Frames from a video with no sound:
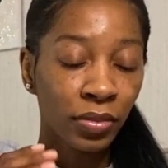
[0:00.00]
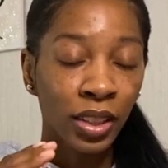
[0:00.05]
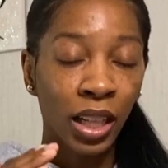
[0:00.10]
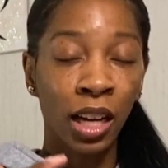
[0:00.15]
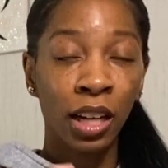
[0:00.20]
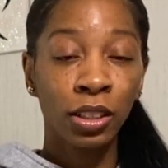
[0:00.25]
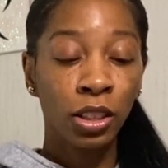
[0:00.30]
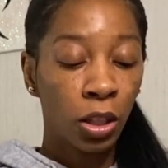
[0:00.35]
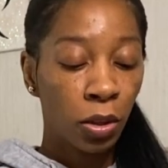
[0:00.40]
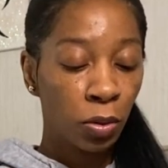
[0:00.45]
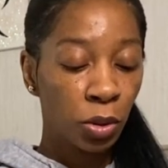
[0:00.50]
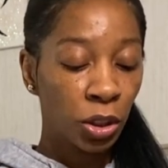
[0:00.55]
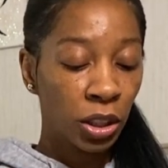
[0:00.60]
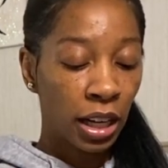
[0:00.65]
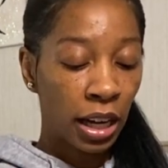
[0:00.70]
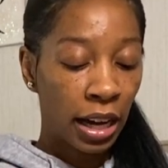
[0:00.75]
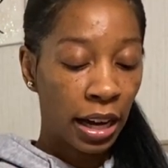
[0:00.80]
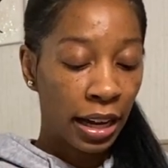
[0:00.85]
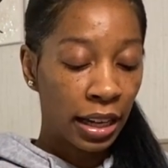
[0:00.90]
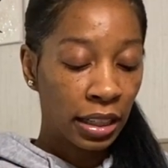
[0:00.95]
I told you
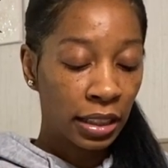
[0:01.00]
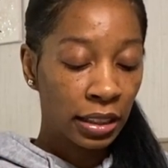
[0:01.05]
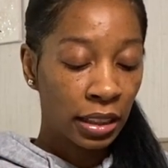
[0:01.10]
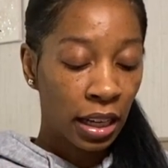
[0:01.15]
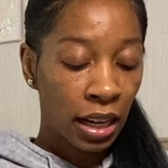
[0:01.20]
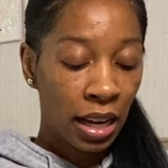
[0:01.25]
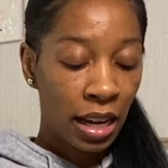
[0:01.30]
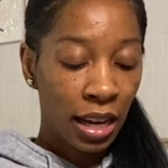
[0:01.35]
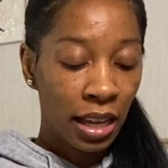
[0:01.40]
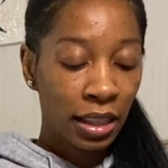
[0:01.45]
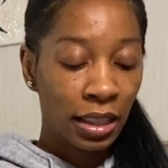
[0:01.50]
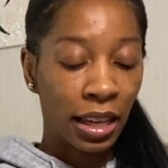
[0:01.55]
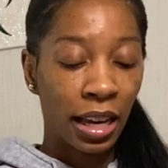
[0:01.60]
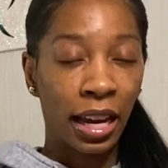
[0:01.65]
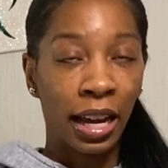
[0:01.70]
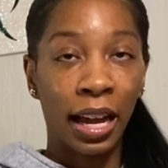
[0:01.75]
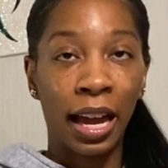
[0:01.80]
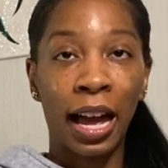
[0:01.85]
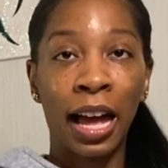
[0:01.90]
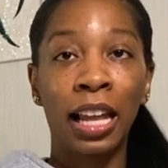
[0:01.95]
guys
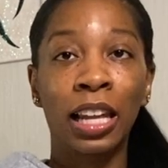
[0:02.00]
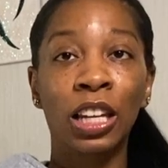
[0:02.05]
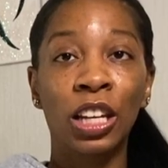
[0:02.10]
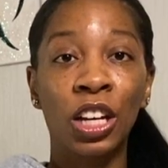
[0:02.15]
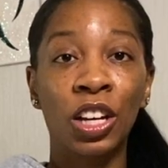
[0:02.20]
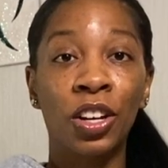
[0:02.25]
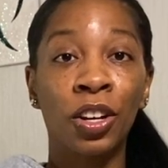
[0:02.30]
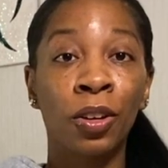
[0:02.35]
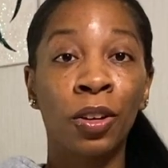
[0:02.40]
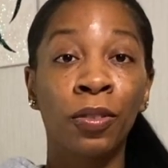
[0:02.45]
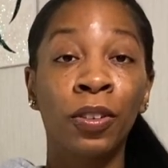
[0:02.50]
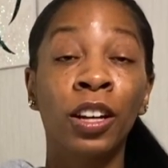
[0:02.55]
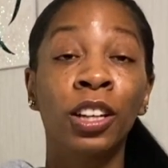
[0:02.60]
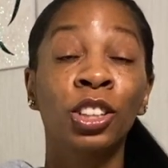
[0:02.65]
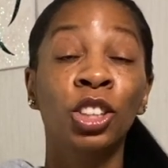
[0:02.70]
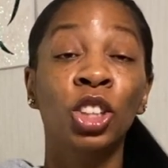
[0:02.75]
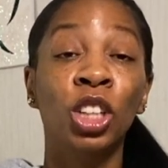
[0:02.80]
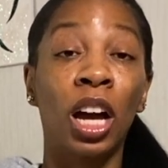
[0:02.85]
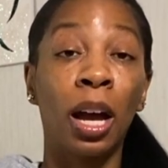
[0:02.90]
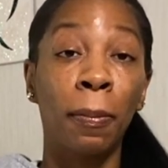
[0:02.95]
that I love
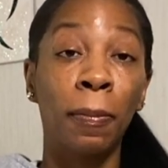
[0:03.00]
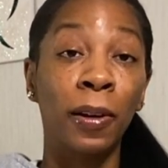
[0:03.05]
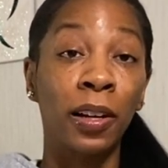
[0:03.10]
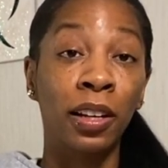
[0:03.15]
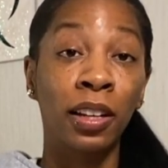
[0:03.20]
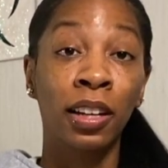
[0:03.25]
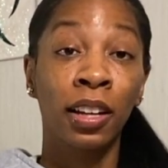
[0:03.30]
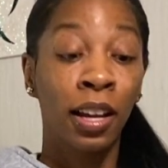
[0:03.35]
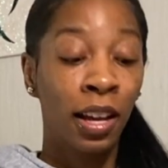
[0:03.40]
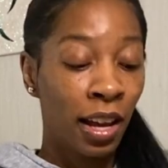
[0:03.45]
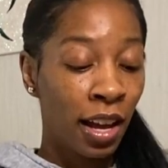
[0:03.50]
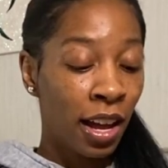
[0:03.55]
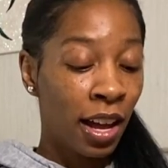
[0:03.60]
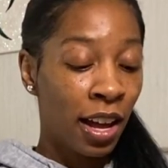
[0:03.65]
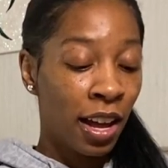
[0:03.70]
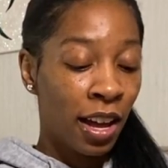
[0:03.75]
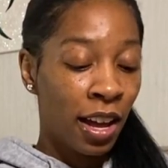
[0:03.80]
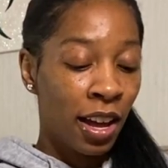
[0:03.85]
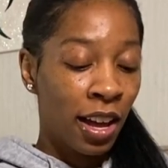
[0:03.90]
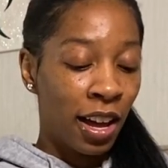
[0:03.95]
shopping.
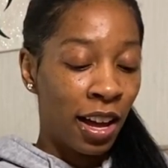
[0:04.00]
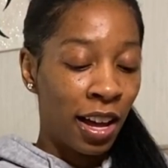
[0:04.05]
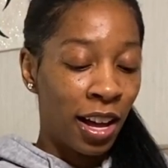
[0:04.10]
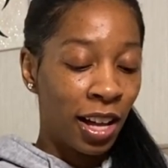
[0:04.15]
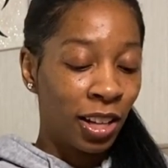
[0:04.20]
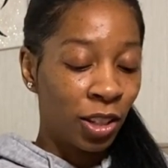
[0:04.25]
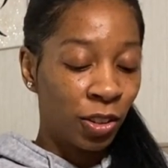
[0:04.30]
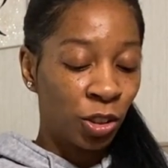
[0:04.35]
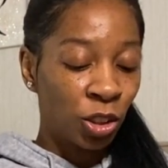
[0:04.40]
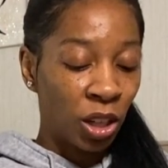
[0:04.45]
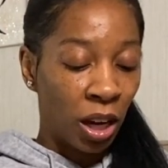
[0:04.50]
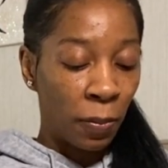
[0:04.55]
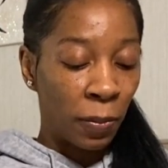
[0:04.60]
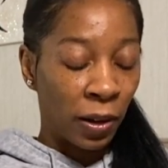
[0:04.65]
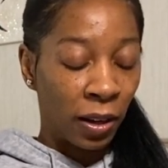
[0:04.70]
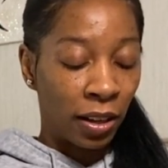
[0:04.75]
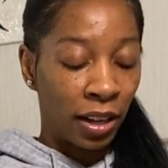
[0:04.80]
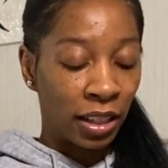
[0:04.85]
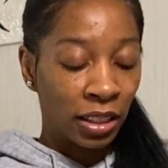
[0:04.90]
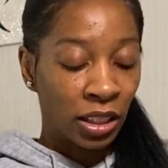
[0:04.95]
I love shopping a
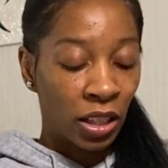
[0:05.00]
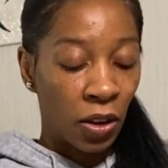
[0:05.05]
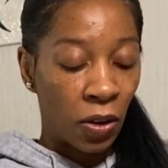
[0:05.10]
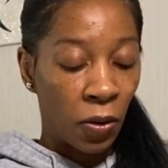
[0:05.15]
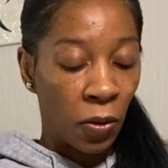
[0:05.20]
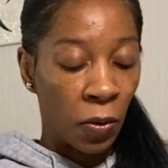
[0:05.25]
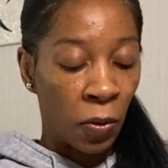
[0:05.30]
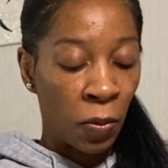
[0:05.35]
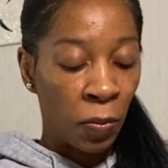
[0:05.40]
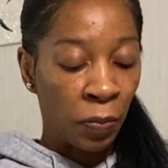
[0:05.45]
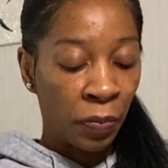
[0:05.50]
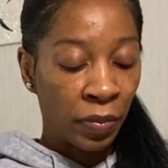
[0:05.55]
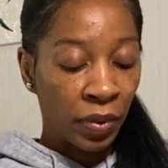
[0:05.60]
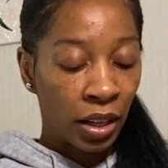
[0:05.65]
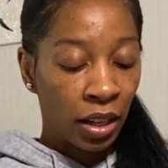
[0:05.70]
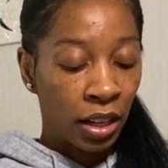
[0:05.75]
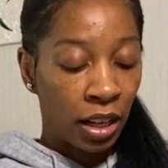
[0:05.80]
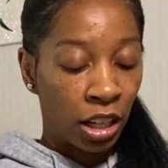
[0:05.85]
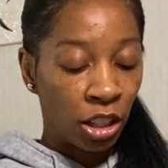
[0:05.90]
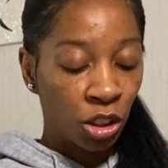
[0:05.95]
lot. So
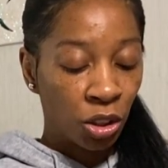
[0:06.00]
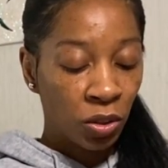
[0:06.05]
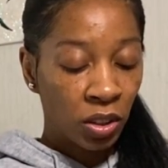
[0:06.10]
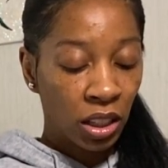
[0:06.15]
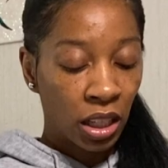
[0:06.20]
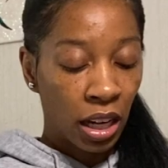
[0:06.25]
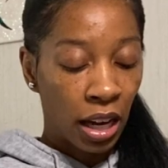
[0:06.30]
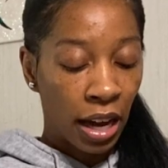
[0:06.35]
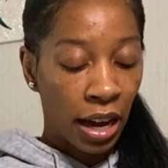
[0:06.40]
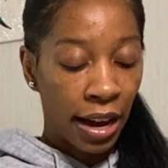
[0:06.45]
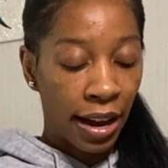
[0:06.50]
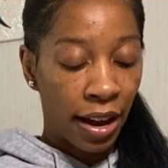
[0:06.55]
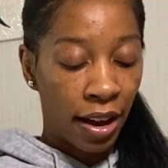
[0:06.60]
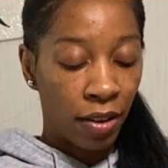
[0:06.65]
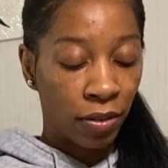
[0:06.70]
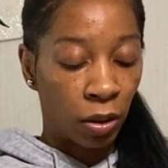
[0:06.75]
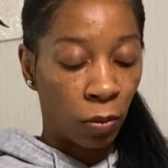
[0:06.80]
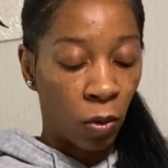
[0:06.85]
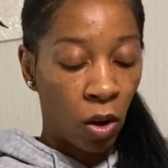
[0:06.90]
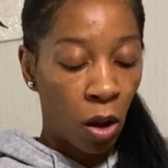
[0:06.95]
as you see, I have
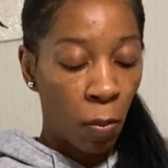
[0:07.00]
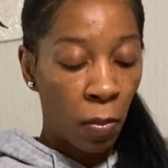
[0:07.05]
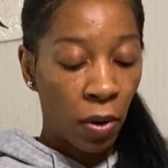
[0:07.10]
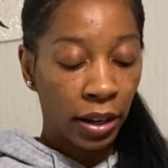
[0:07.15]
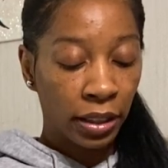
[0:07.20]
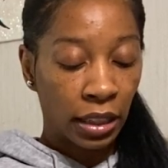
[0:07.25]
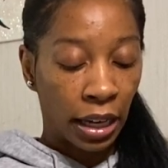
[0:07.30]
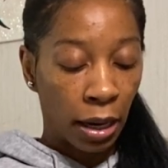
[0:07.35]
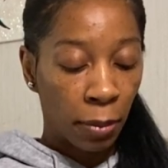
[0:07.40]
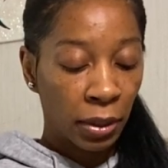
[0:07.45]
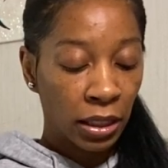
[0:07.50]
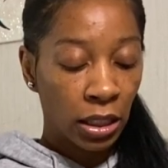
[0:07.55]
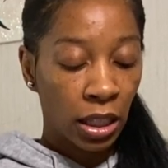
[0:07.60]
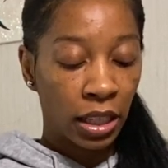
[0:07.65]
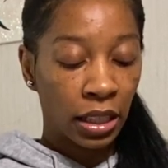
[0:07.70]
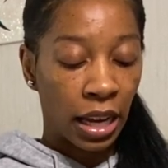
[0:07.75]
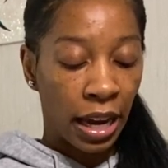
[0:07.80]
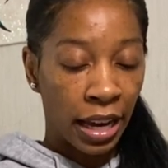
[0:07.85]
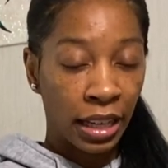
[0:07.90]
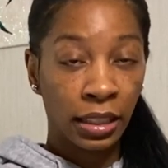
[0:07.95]
the Walmart, the Amazon,
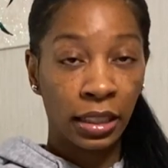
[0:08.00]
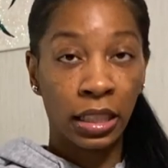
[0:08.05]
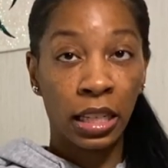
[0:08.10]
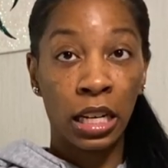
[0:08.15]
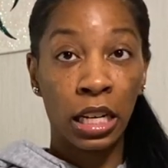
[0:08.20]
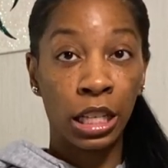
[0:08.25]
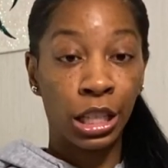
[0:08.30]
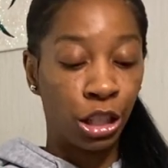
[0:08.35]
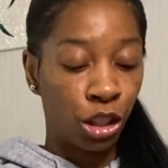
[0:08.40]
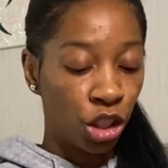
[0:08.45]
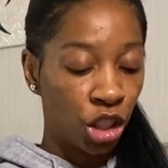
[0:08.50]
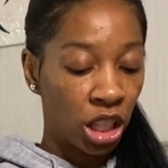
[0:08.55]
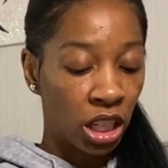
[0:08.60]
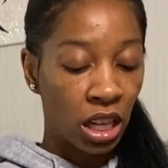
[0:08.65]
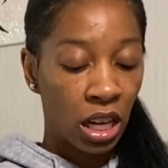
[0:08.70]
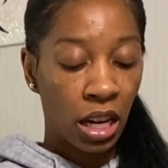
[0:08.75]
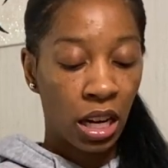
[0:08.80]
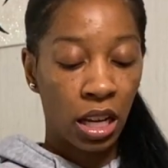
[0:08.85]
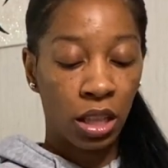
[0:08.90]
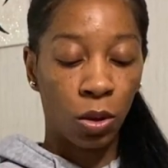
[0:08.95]
the Etsy, the
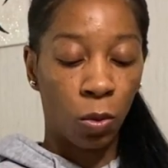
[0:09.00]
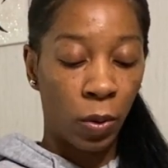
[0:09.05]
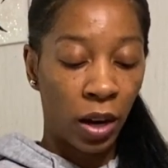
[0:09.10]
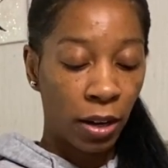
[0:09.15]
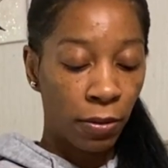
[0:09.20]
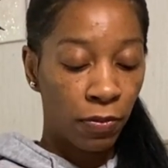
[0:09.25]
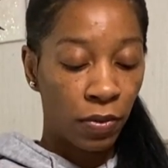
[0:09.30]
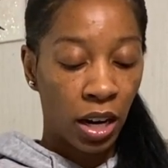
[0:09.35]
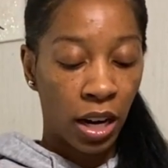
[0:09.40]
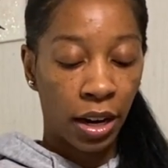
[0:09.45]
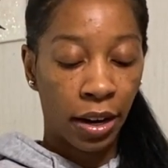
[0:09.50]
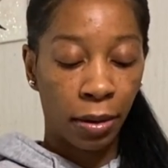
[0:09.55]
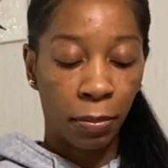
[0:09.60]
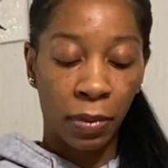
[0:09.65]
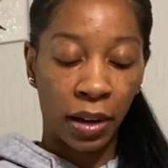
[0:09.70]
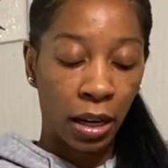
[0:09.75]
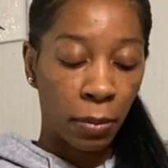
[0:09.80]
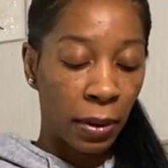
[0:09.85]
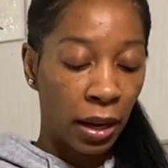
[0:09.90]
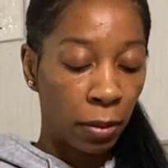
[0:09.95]
Shein, the Wayfair,
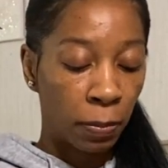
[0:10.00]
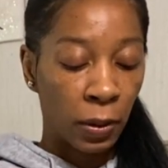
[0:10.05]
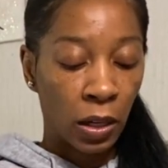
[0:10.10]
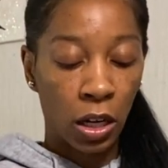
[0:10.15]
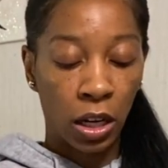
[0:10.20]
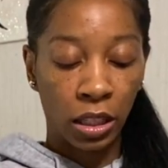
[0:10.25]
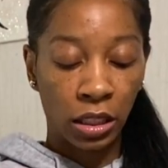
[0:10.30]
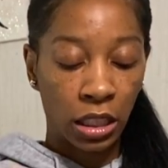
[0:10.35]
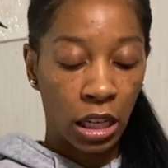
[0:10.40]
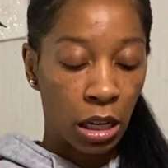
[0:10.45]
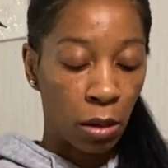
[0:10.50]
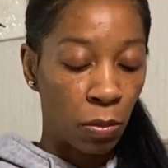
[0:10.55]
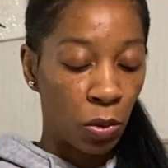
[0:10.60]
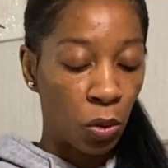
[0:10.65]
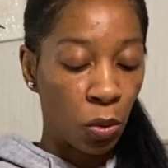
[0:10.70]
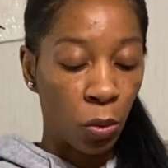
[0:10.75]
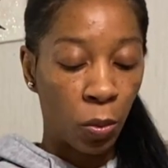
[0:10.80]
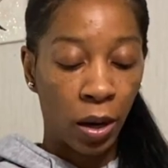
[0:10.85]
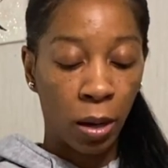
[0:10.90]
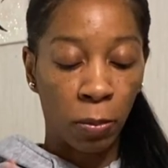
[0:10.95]
Bed Bath Beyond,
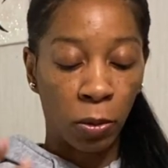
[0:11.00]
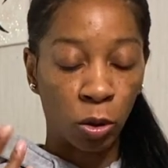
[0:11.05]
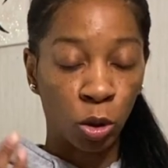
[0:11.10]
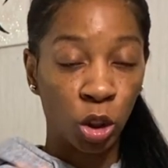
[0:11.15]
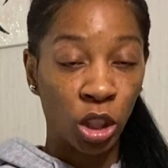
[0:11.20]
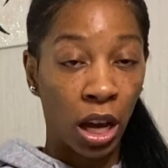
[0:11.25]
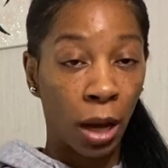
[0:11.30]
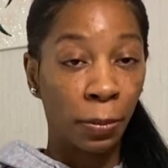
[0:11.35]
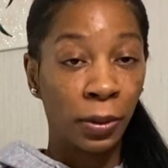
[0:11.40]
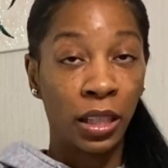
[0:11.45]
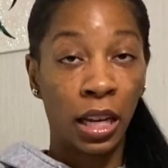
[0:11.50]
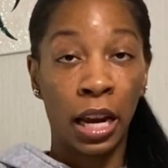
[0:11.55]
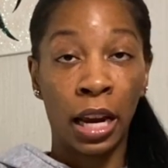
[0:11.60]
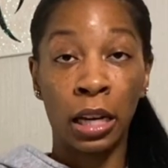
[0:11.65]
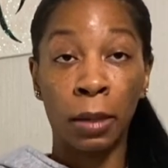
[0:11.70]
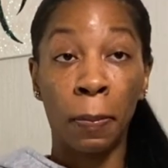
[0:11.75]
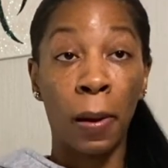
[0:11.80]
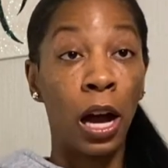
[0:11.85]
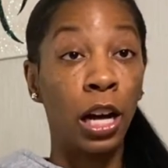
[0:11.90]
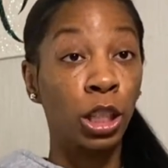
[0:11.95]
Temu, Rainbow Shops,
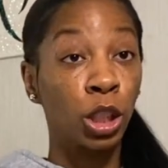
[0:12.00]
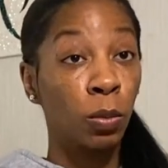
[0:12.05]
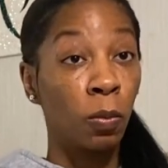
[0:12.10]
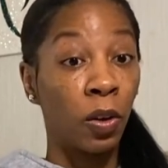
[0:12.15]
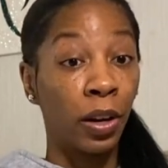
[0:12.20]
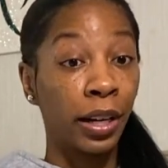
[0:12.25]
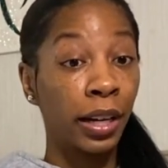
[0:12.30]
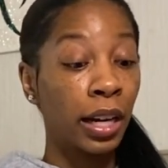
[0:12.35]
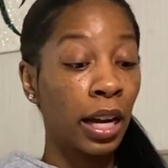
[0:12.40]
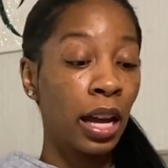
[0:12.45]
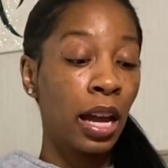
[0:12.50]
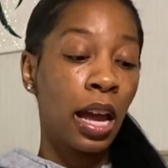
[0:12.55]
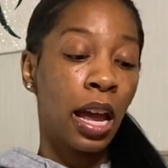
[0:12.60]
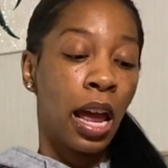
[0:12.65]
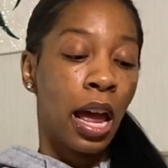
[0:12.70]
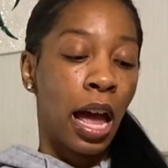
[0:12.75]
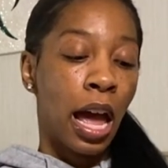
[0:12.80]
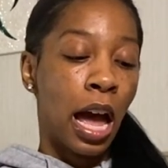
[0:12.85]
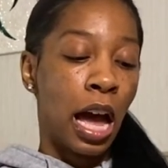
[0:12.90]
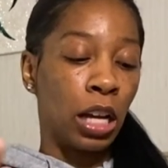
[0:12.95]
and Poshmark.
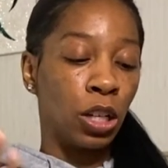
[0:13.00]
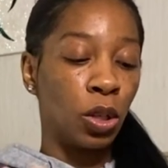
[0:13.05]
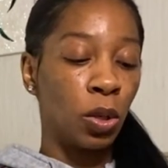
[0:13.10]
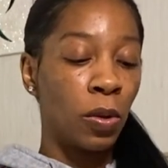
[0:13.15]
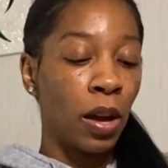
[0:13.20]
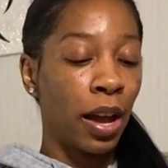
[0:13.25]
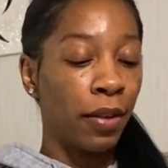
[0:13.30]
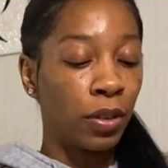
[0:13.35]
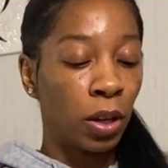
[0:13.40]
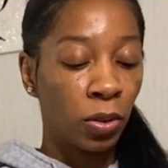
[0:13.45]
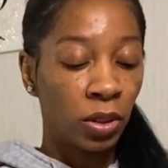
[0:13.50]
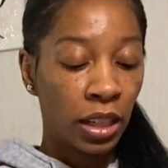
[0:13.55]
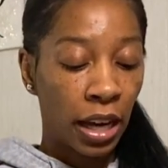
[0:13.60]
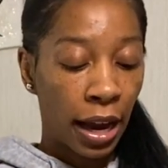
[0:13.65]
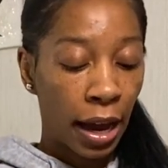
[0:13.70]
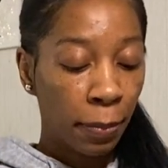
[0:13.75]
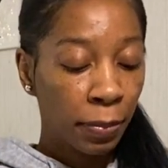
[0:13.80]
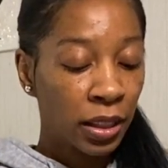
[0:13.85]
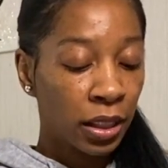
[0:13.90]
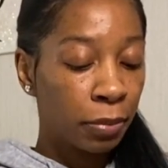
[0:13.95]
I do have those
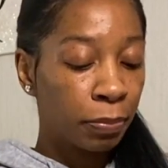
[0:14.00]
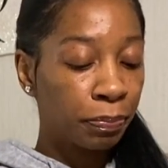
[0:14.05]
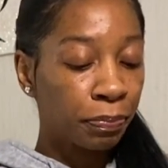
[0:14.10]
apps.